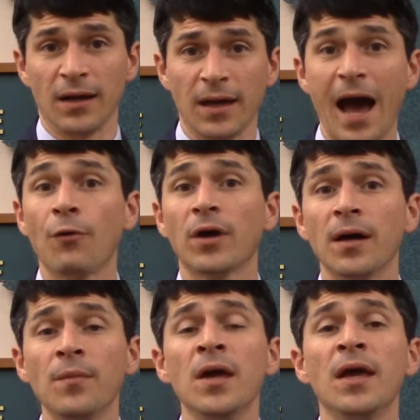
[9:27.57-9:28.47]

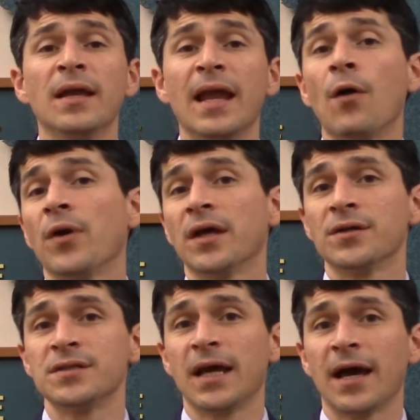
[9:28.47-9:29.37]
outcome. Now we
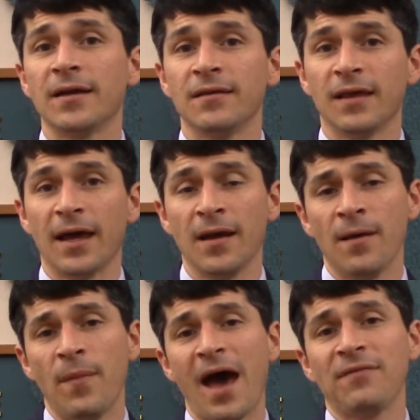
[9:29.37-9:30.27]
understand that
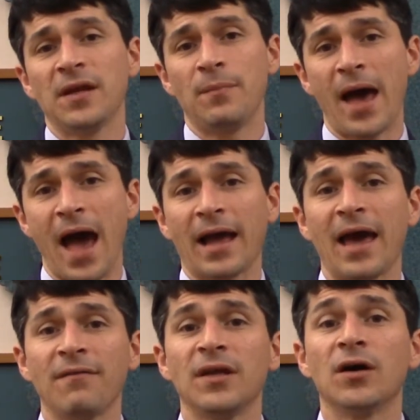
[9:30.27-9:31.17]
having a back,
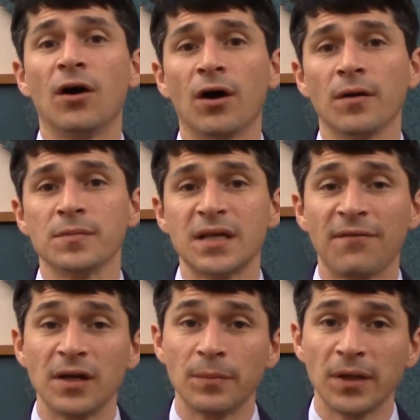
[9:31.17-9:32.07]
having arms,
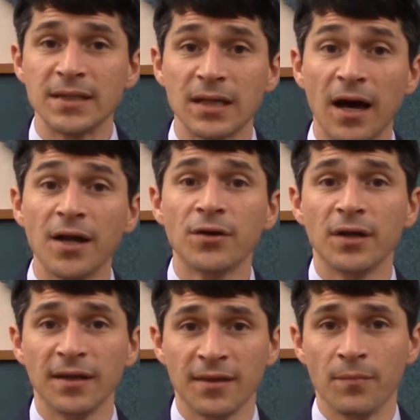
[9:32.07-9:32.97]
having a place
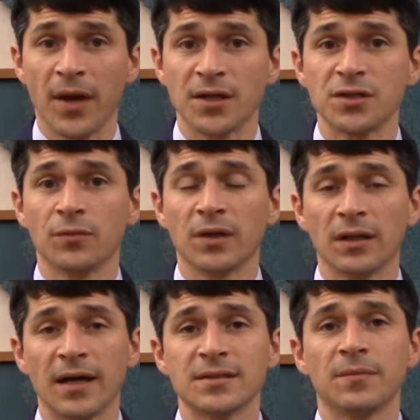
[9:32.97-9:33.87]
underneath the bench that would
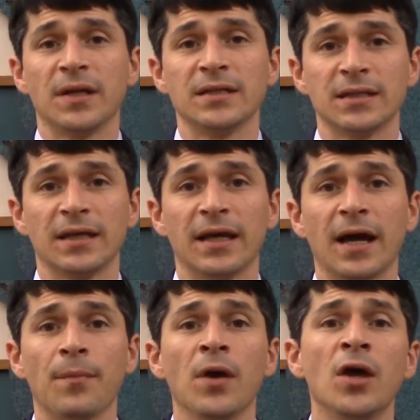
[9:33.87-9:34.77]
allow somebody to get
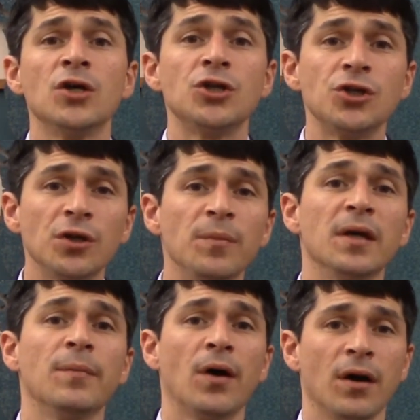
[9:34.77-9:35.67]
up should
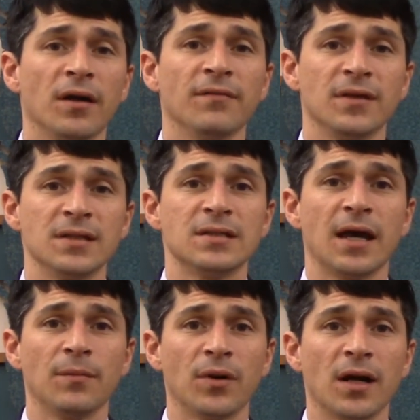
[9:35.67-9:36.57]
be a part of the
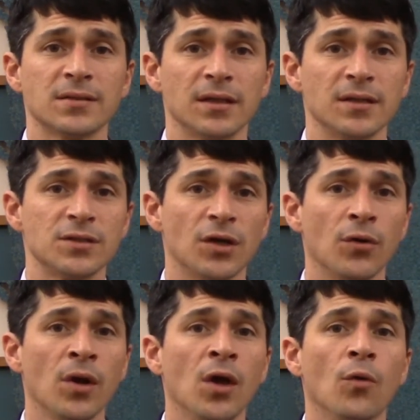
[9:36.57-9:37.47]
design process.
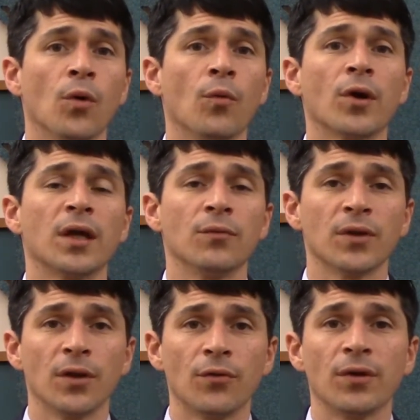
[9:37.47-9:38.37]
So we're working
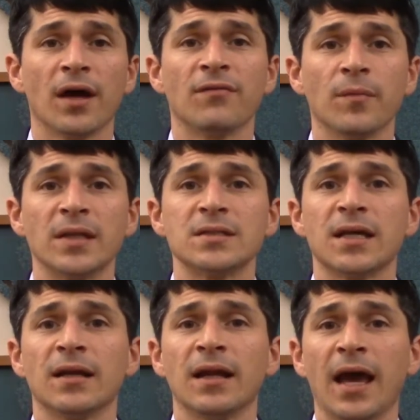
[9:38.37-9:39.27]
with local governments
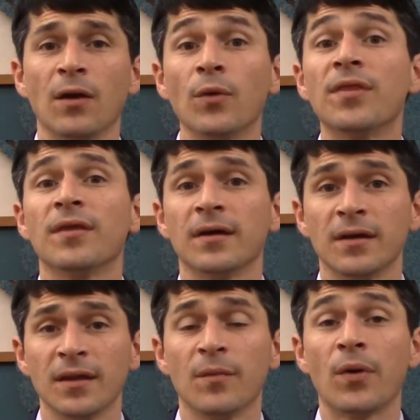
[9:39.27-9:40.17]
and with
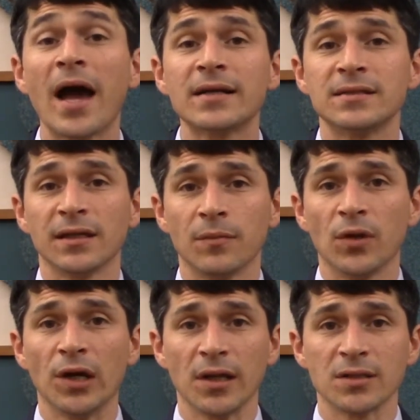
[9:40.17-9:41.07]
the practicing
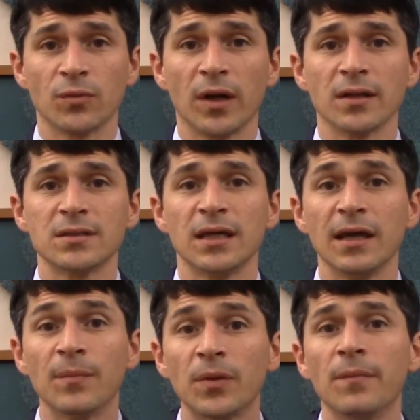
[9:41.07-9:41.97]
community as well
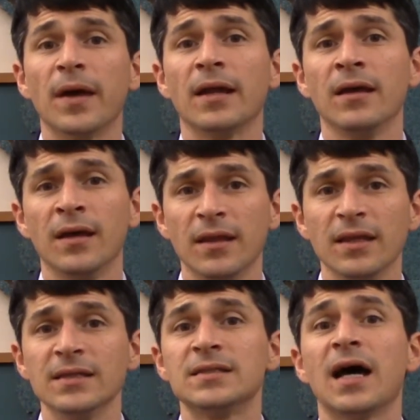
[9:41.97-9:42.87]
to implement
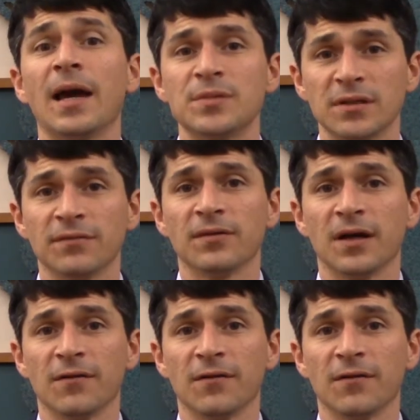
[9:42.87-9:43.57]
these types of